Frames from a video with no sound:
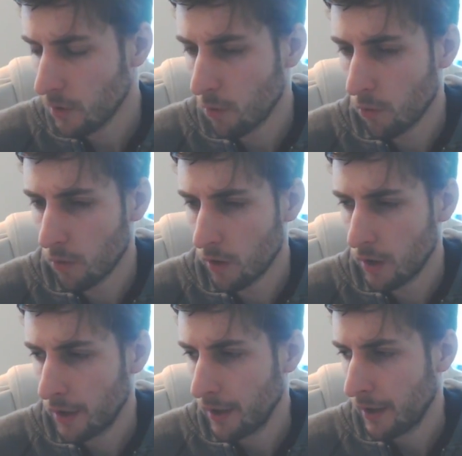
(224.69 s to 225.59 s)

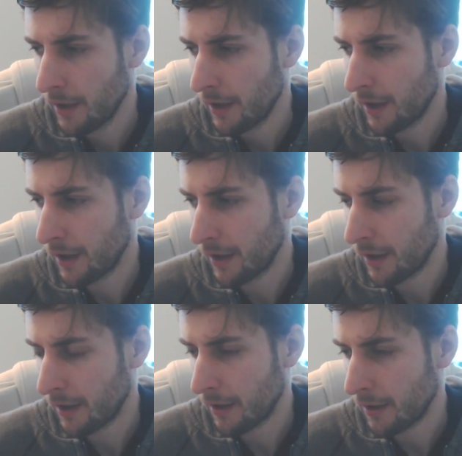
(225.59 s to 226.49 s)
or
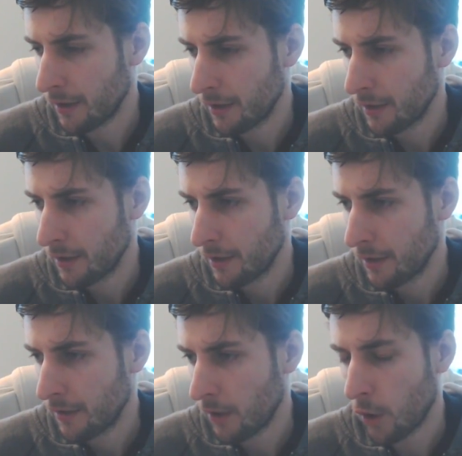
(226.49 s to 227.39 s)
uh,
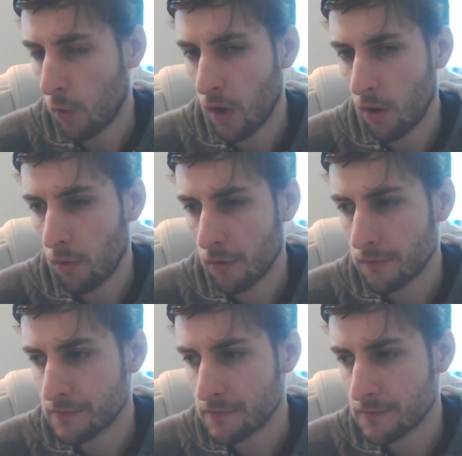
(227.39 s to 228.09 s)
Ho-Oh.